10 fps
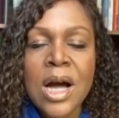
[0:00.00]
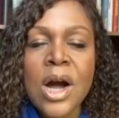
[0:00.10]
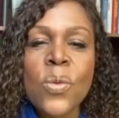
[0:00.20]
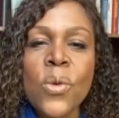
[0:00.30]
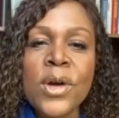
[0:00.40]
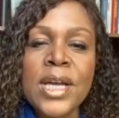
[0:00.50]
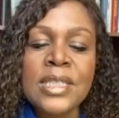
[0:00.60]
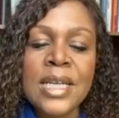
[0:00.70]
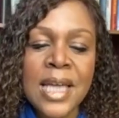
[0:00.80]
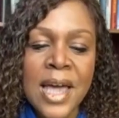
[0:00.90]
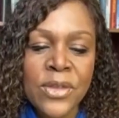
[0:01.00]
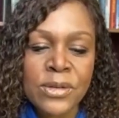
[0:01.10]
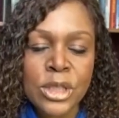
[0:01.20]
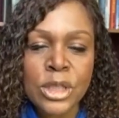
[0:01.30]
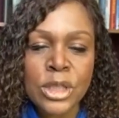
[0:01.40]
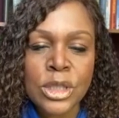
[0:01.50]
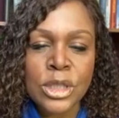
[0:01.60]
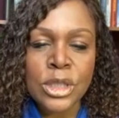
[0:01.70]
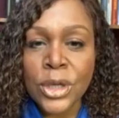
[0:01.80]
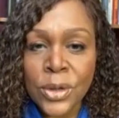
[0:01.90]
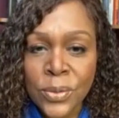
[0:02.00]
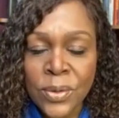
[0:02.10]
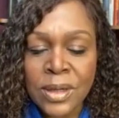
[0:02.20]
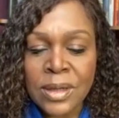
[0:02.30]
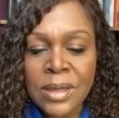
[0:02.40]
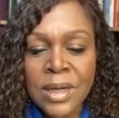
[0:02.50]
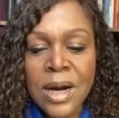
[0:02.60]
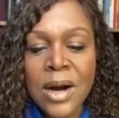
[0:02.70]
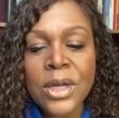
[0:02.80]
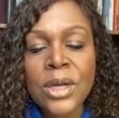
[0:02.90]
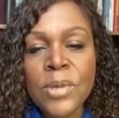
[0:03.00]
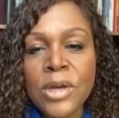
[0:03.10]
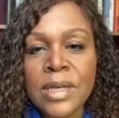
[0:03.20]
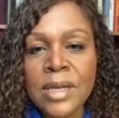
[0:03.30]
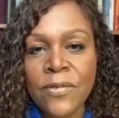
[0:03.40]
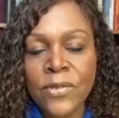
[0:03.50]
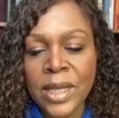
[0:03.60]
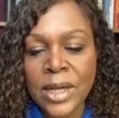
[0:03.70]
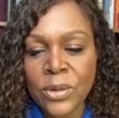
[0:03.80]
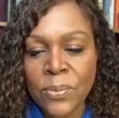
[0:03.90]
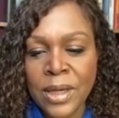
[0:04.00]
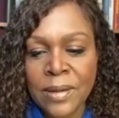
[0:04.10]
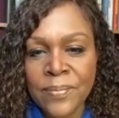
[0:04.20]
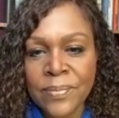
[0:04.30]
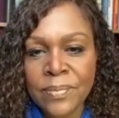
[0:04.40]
are working together to support you, our community of philanthropy.